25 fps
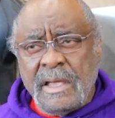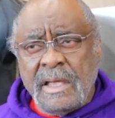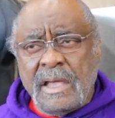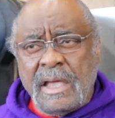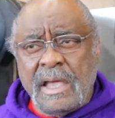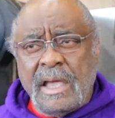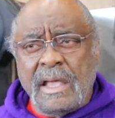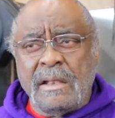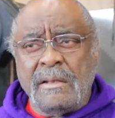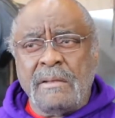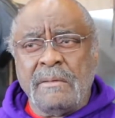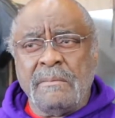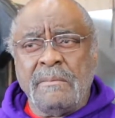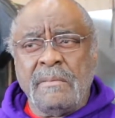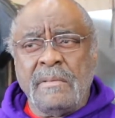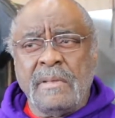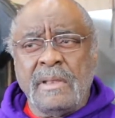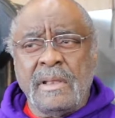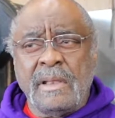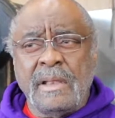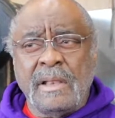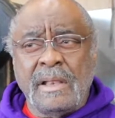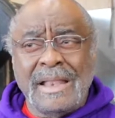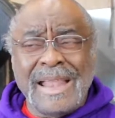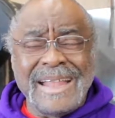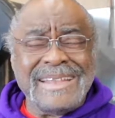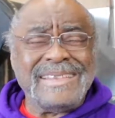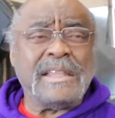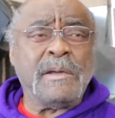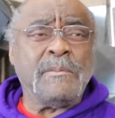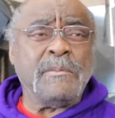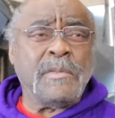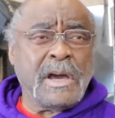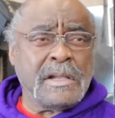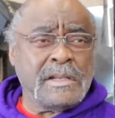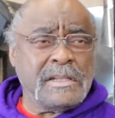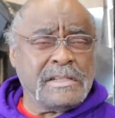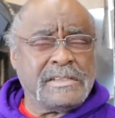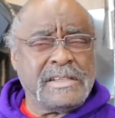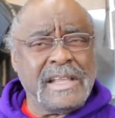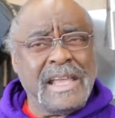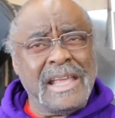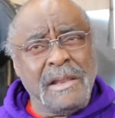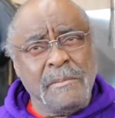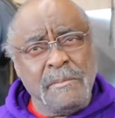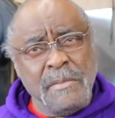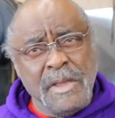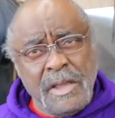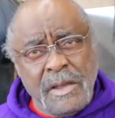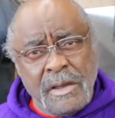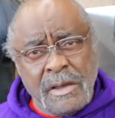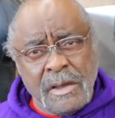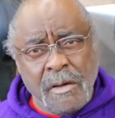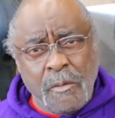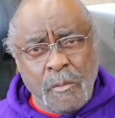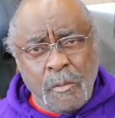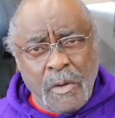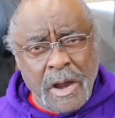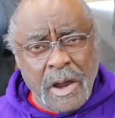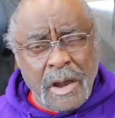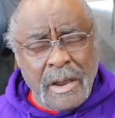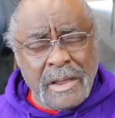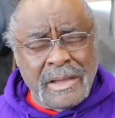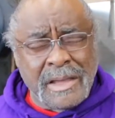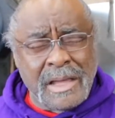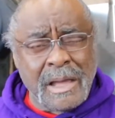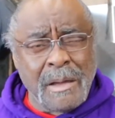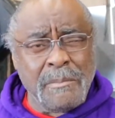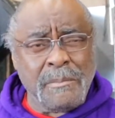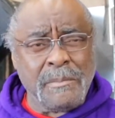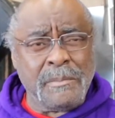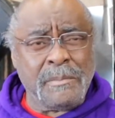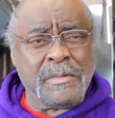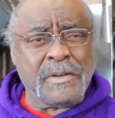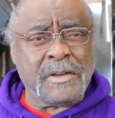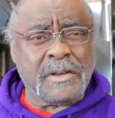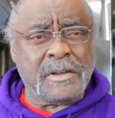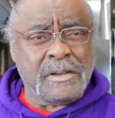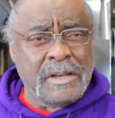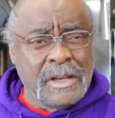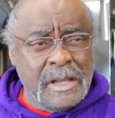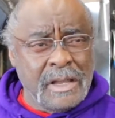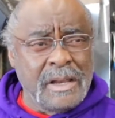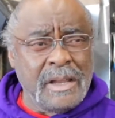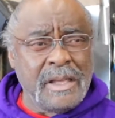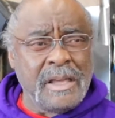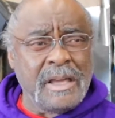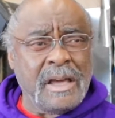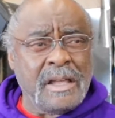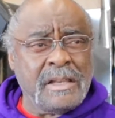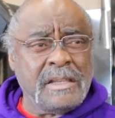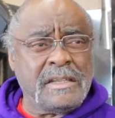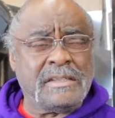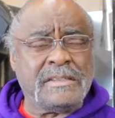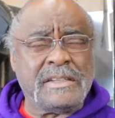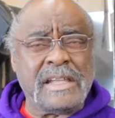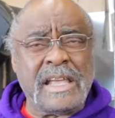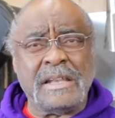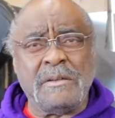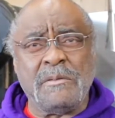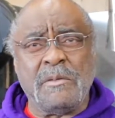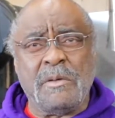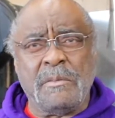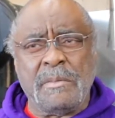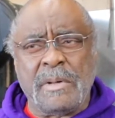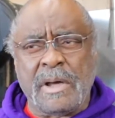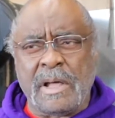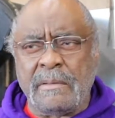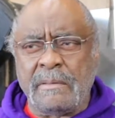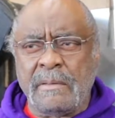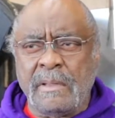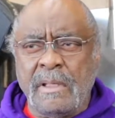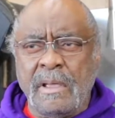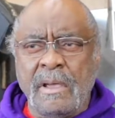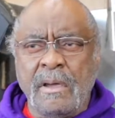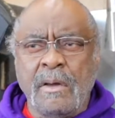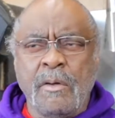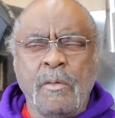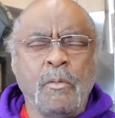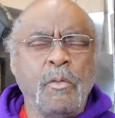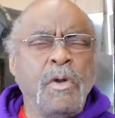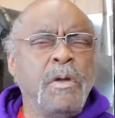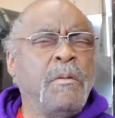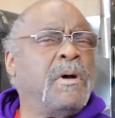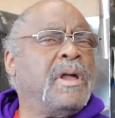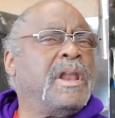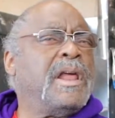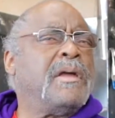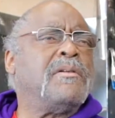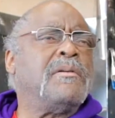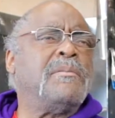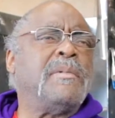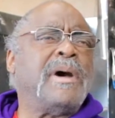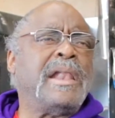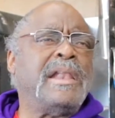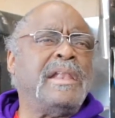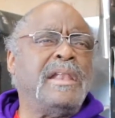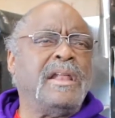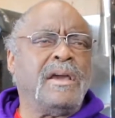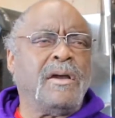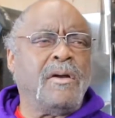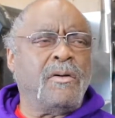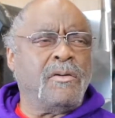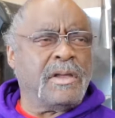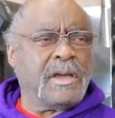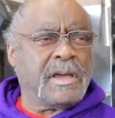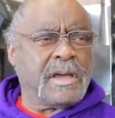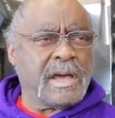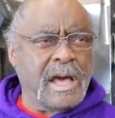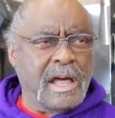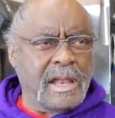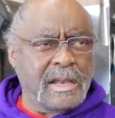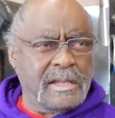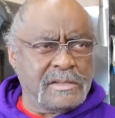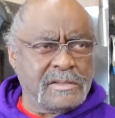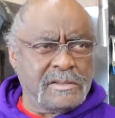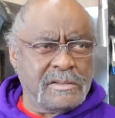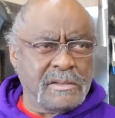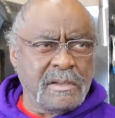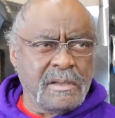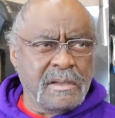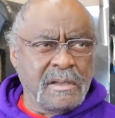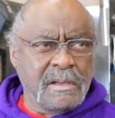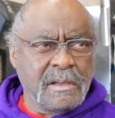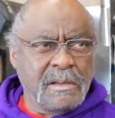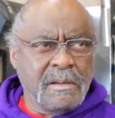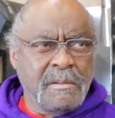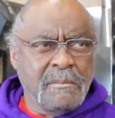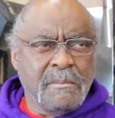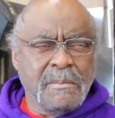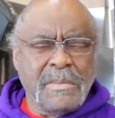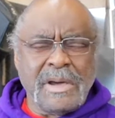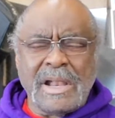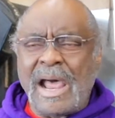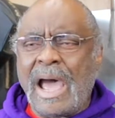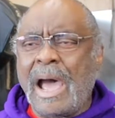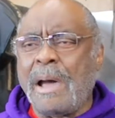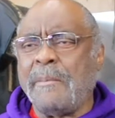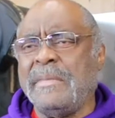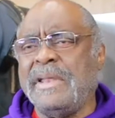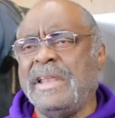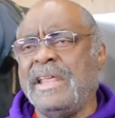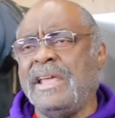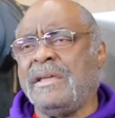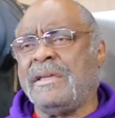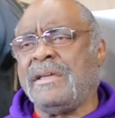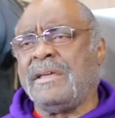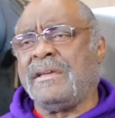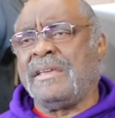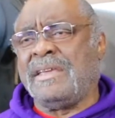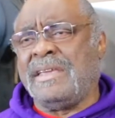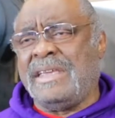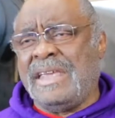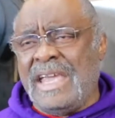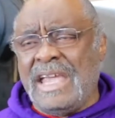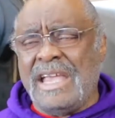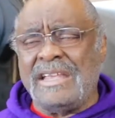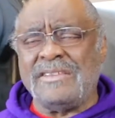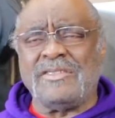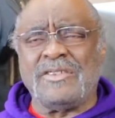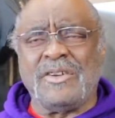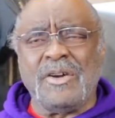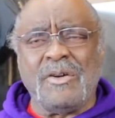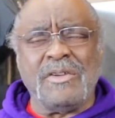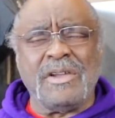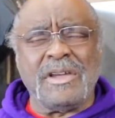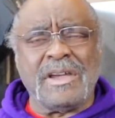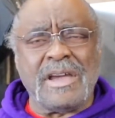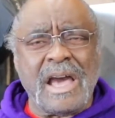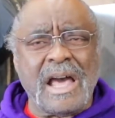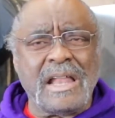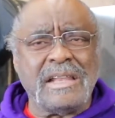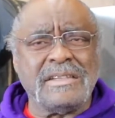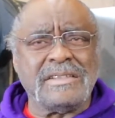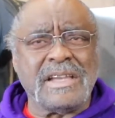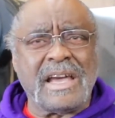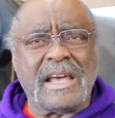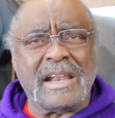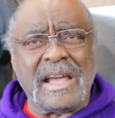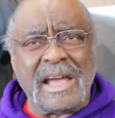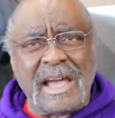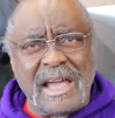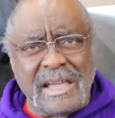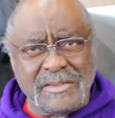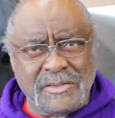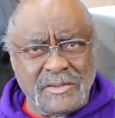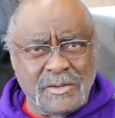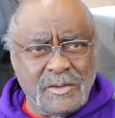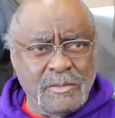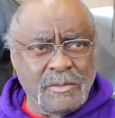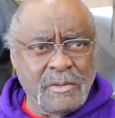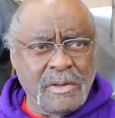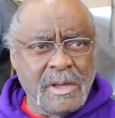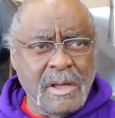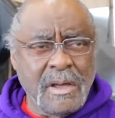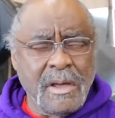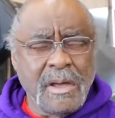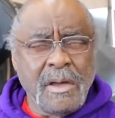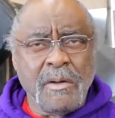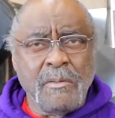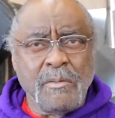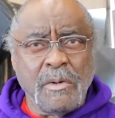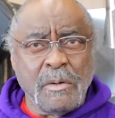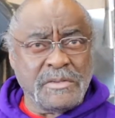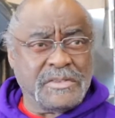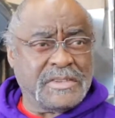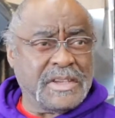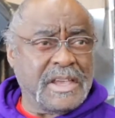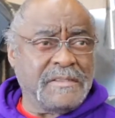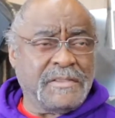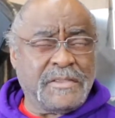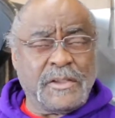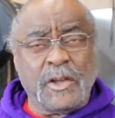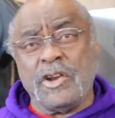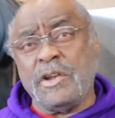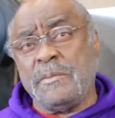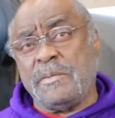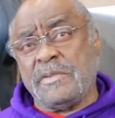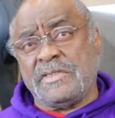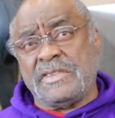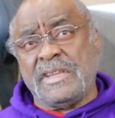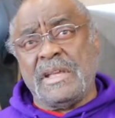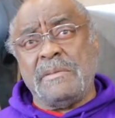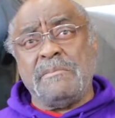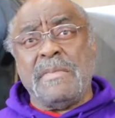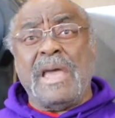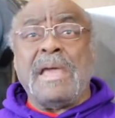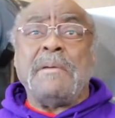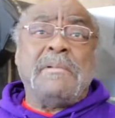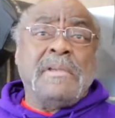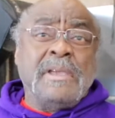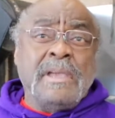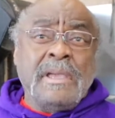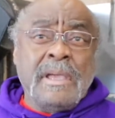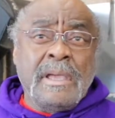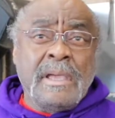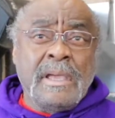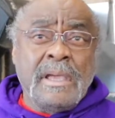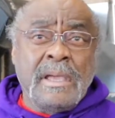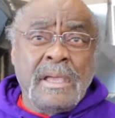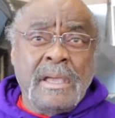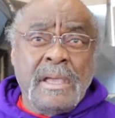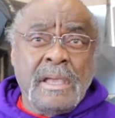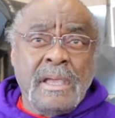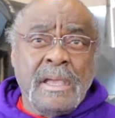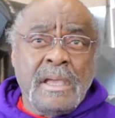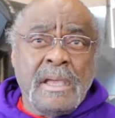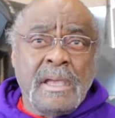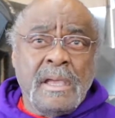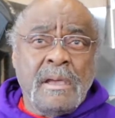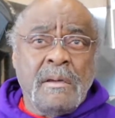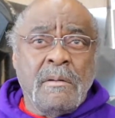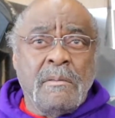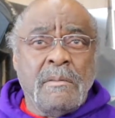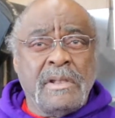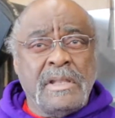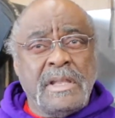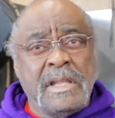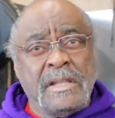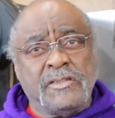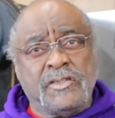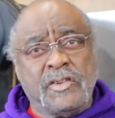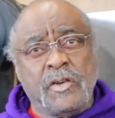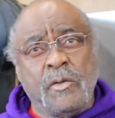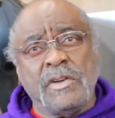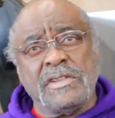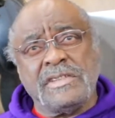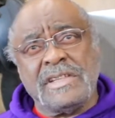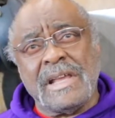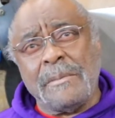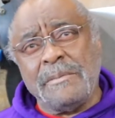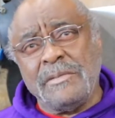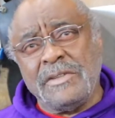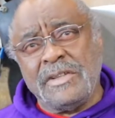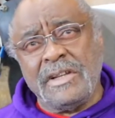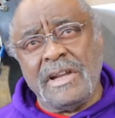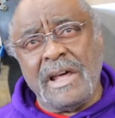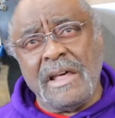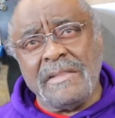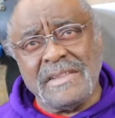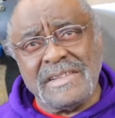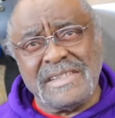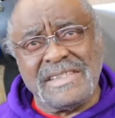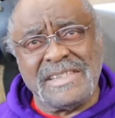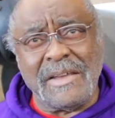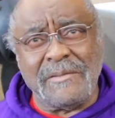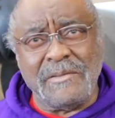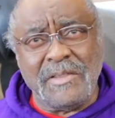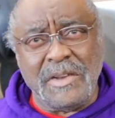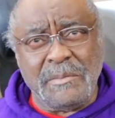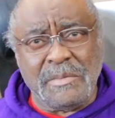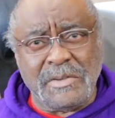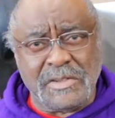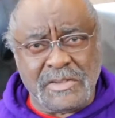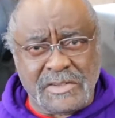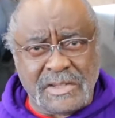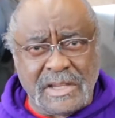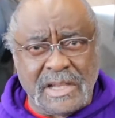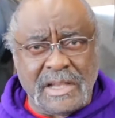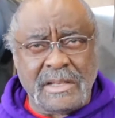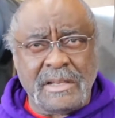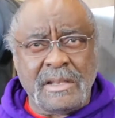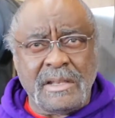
and let them understand and be aware and come clearly understandable about, we want everybody to go to college. But how many kids go to college out of high school? What we say, 30% maybe? But then, so what's happened to the other 70%?